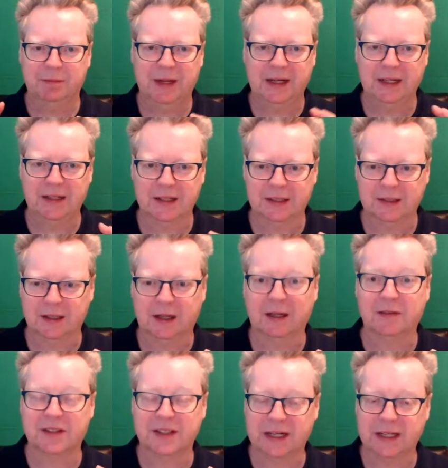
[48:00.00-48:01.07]
amazing
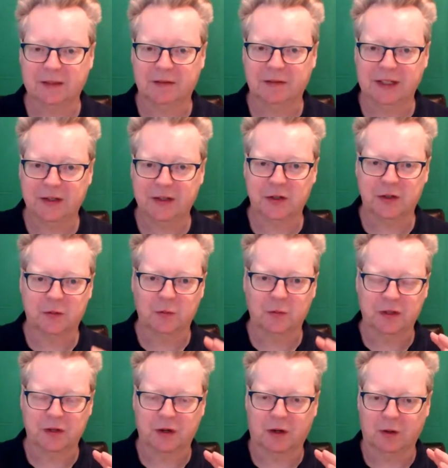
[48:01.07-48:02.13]
live selling features,
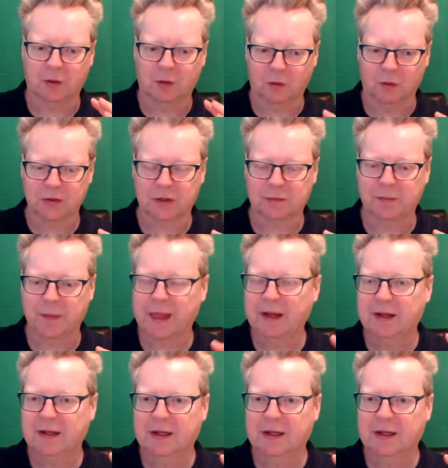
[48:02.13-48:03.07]
which are awesome.